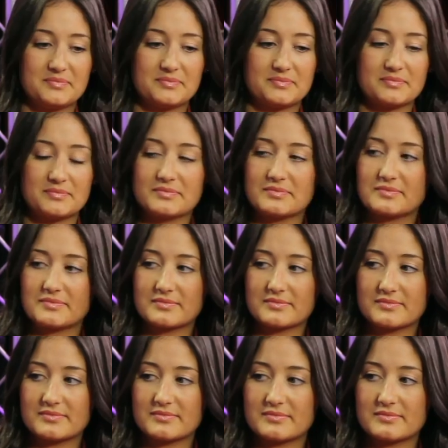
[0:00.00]

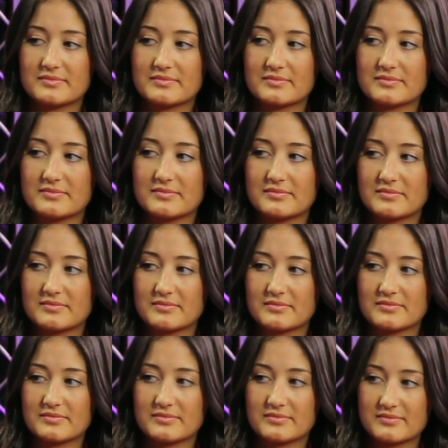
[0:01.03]

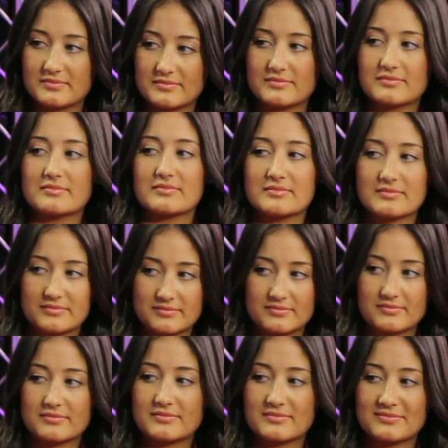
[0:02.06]
The person shown says nothing.